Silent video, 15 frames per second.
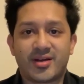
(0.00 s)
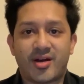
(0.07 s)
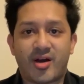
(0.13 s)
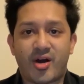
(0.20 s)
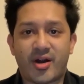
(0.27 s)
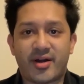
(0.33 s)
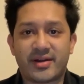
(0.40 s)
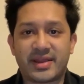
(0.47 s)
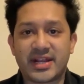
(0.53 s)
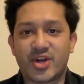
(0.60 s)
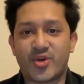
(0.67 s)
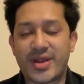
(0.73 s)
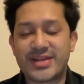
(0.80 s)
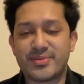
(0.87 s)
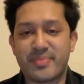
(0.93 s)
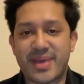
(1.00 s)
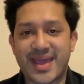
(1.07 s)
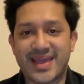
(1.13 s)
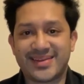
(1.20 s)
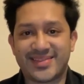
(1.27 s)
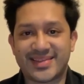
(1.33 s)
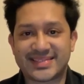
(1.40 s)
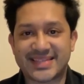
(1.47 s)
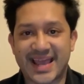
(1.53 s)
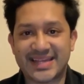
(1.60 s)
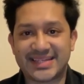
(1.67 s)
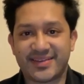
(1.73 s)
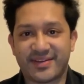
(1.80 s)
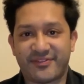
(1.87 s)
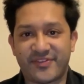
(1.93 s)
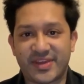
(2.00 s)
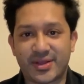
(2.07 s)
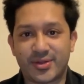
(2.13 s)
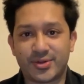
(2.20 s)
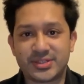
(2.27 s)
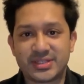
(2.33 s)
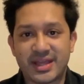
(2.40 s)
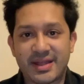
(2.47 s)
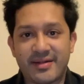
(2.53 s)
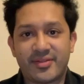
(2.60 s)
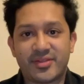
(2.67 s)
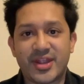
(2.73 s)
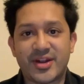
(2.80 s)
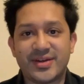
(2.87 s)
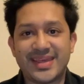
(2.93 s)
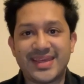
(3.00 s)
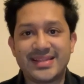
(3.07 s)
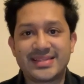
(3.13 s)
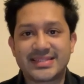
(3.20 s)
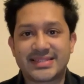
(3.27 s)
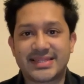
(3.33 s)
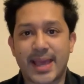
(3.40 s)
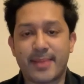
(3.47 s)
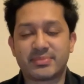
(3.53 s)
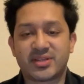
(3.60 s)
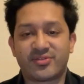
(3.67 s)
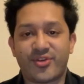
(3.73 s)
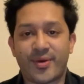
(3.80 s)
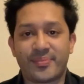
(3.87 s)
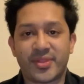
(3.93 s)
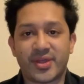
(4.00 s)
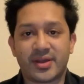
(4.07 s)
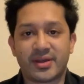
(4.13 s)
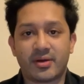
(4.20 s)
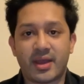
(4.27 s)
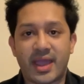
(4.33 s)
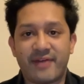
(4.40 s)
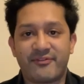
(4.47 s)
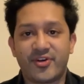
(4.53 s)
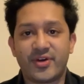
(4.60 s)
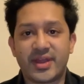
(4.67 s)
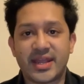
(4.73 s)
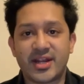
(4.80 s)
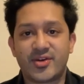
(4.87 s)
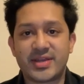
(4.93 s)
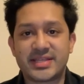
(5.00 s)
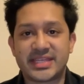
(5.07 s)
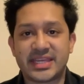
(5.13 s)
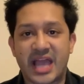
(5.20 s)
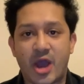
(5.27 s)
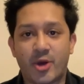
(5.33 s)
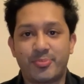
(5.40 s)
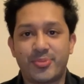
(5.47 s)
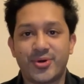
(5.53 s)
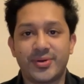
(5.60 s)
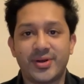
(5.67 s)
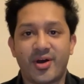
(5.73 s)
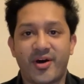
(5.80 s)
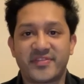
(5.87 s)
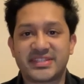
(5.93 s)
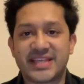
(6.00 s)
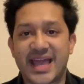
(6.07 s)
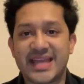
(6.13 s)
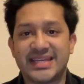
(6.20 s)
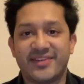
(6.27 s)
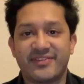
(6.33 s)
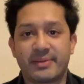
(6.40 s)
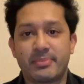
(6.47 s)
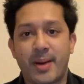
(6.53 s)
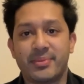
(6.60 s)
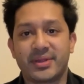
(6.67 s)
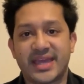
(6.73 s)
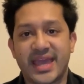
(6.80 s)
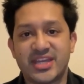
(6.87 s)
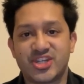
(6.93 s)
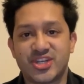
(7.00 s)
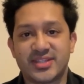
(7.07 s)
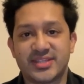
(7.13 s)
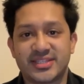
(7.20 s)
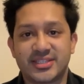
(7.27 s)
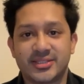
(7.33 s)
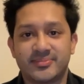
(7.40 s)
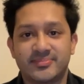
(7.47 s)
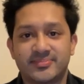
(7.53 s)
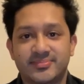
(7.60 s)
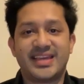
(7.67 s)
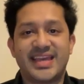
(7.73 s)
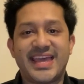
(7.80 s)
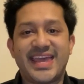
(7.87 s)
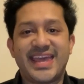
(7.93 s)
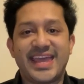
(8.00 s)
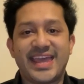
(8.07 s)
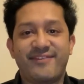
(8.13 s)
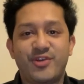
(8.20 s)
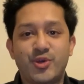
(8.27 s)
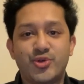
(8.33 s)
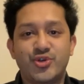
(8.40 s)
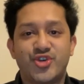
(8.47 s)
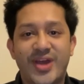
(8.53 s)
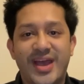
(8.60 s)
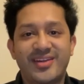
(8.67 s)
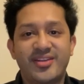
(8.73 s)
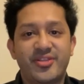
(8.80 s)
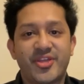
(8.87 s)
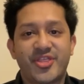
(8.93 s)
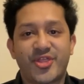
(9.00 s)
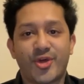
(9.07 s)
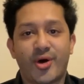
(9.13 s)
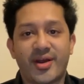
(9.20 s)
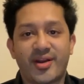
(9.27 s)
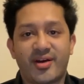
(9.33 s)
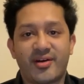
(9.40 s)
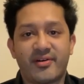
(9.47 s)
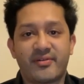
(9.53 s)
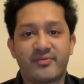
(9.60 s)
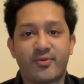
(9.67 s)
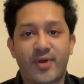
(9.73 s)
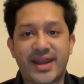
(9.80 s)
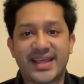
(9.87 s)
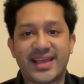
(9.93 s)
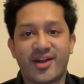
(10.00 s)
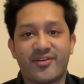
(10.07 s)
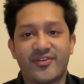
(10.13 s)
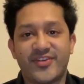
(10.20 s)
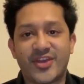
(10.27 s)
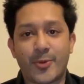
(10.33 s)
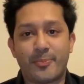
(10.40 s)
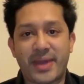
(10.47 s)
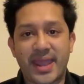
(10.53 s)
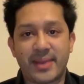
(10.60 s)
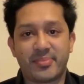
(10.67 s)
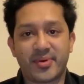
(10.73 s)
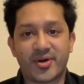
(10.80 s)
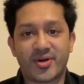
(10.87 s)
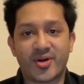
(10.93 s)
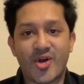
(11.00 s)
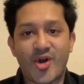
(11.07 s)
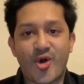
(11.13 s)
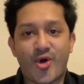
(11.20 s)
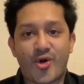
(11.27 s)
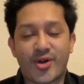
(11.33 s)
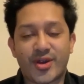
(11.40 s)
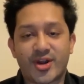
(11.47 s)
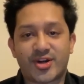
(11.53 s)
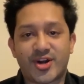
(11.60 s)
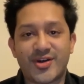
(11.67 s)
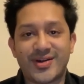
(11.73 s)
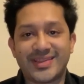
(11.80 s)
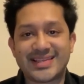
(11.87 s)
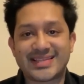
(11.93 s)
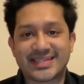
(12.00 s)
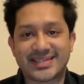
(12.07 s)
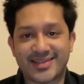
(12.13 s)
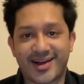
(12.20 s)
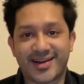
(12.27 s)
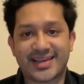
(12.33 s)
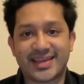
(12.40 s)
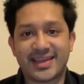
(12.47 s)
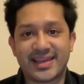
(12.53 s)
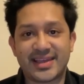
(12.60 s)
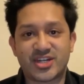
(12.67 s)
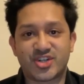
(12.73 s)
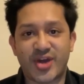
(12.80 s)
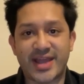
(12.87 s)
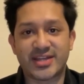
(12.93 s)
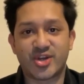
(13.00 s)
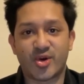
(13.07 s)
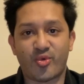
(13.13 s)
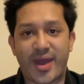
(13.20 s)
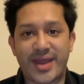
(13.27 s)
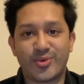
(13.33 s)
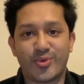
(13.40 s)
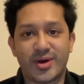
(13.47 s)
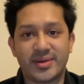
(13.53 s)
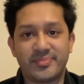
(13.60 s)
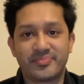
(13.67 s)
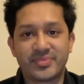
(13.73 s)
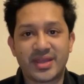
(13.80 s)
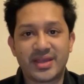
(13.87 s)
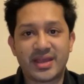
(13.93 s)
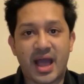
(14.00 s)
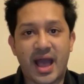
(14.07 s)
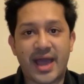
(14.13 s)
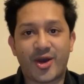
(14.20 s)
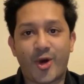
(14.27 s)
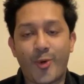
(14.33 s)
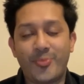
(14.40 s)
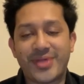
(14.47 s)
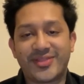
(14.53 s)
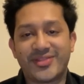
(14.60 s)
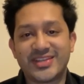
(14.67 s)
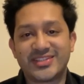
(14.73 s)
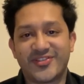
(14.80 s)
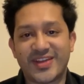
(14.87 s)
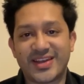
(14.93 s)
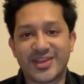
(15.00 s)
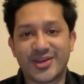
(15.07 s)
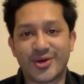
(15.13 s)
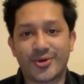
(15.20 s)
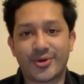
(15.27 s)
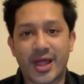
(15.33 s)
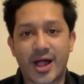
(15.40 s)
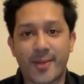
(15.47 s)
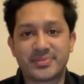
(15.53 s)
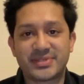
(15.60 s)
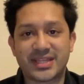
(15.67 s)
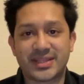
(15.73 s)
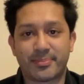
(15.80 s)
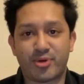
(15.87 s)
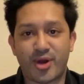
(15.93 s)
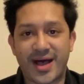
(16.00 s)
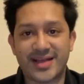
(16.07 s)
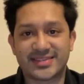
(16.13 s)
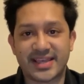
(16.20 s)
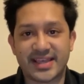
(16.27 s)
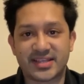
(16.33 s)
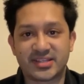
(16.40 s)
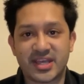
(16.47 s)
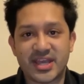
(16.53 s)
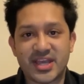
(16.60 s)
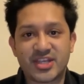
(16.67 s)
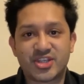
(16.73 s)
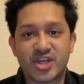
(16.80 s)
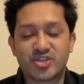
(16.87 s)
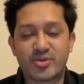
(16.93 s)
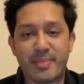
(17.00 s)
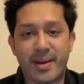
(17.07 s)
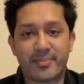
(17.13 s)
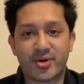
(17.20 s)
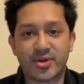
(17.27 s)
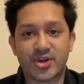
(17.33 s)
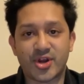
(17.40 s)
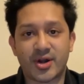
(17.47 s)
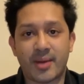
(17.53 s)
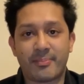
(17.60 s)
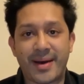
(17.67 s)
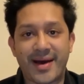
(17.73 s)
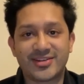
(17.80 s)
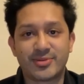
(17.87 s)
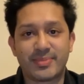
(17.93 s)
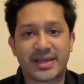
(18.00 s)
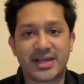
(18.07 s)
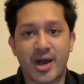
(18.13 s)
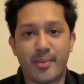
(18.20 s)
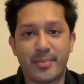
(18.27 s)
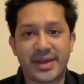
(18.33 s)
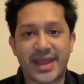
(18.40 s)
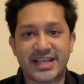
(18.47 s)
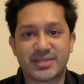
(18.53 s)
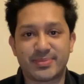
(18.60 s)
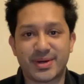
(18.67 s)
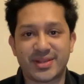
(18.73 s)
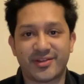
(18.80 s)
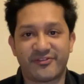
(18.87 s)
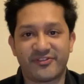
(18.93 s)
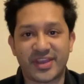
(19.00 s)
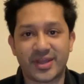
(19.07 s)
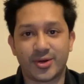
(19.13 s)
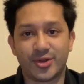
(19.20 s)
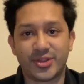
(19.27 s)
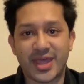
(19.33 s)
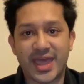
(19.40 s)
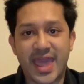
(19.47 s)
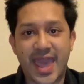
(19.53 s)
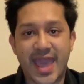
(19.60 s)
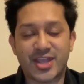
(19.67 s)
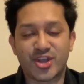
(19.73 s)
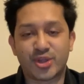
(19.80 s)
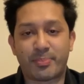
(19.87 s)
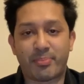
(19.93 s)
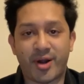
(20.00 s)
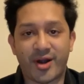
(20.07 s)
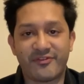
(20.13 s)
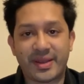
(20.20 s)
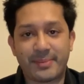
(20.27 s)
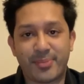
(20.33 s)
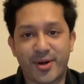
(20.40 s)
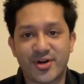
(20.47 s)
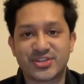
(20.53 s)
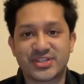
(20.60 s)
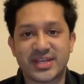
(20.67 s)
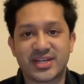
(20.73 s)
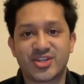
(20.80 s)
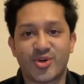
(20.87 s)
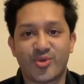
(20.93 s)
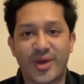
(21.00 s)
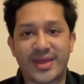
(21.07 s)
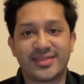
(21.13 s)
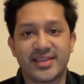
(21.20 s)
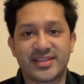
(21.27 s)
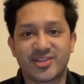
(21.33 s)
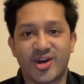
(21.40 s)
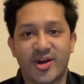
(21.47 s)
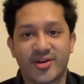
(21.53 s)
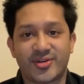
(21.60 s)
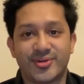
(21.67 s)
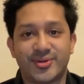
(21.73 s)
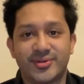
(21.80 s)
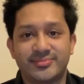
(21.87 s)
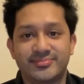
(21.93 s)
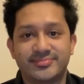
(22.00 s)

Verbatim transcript: are in great demand in the scientific fields. Their need stems from the ever-increasing output of scientific publications. If you dread the thought of writing a review paper, or you're currently stuck in trying to write one, I hope that this video helps in the process. Just remember, you're about to become an expert in the field and you're the perfect person to write this article.